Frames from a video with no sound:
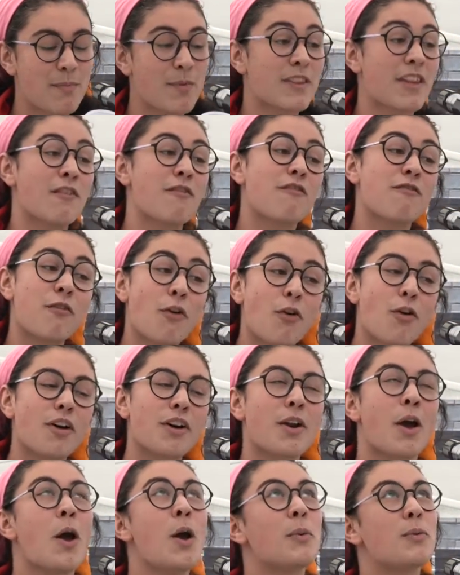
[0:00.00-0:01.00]
but then
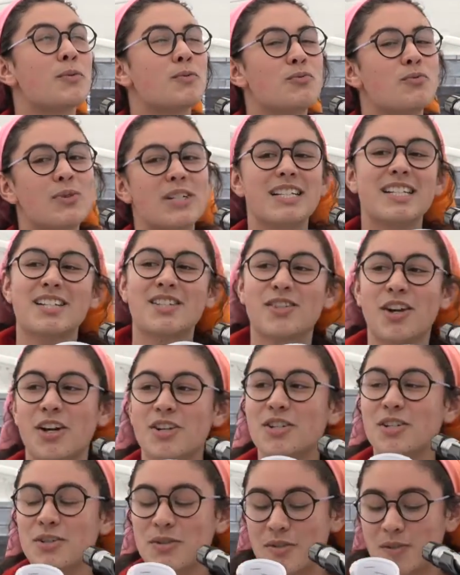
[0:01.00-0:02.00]
Ford would really
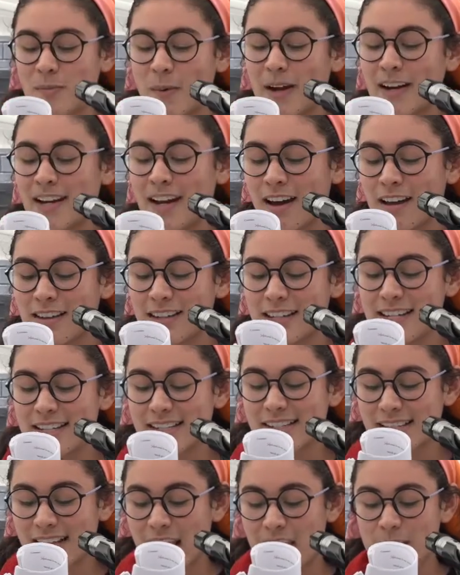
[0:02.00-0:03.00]
start to lose money on the
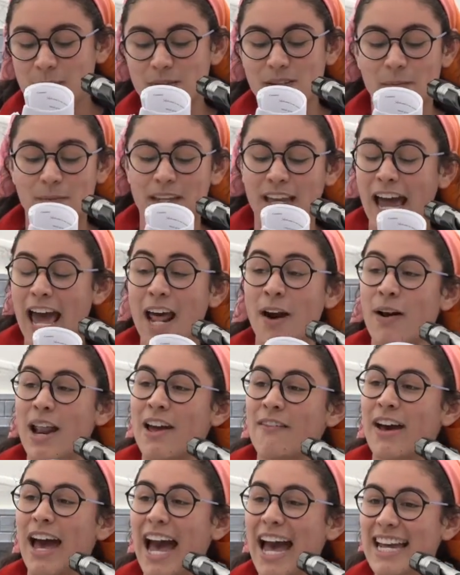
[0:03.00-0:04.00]
escape, something I don't
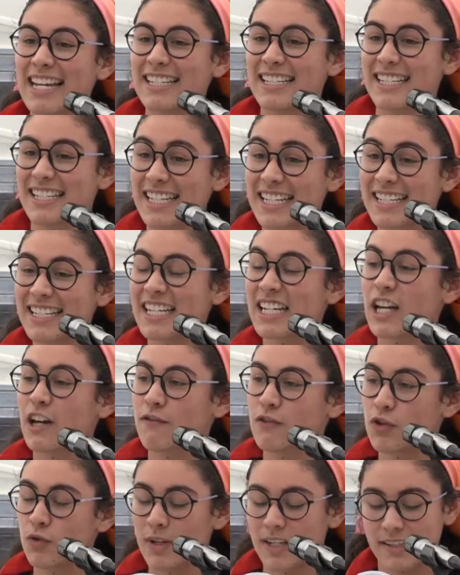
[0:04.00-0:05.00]
have a high statistic
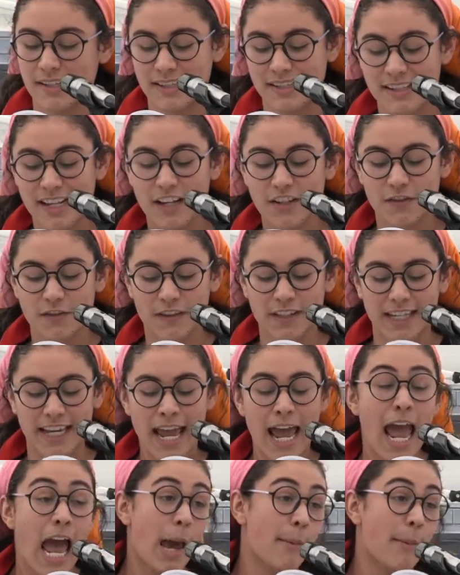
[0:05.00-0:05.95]
of doing successfully.